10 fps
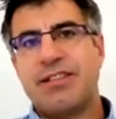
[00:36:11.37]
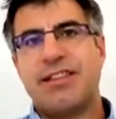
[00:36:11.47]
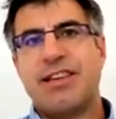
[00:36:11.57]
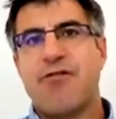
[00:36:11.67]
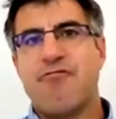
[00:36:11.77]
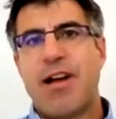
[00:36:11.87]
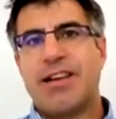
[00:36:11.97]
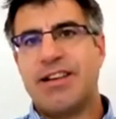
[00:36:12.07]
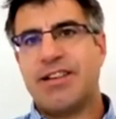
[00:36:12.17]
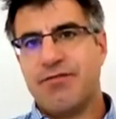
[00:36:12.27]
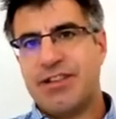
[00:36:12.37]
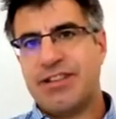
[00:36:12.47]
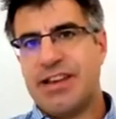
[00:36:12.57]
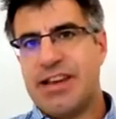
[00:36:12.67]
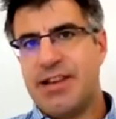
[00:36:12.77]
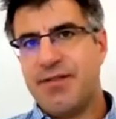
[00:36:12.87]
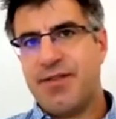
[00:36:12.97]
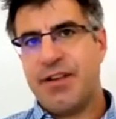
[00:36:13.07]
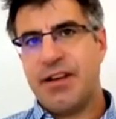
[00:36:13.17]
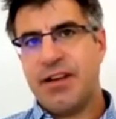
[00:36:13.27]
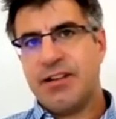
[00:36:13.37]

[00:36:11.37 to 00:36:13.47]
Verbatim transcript: So this is now ready to receive